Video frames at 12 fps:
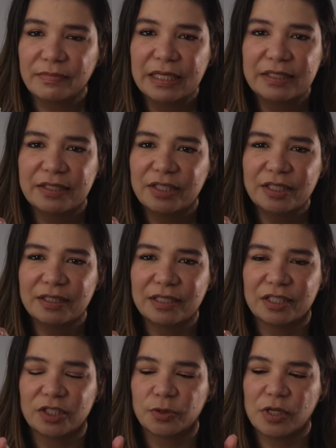it's just a,
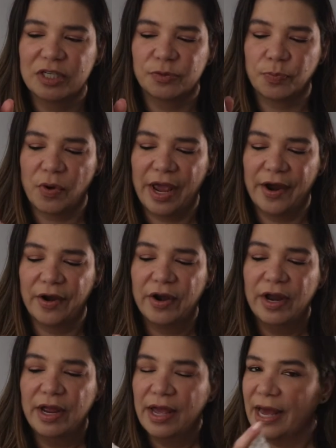a sprayer,
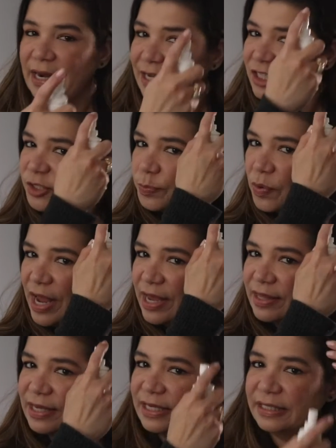and I
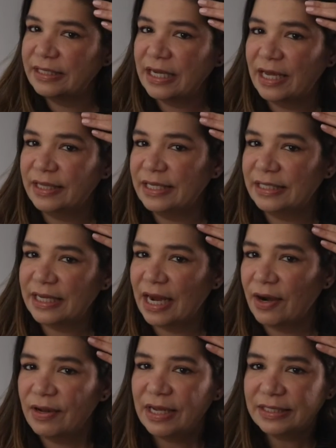spray this on these
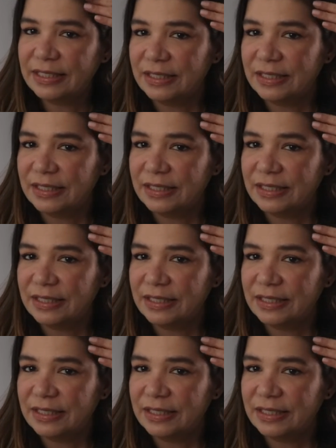areas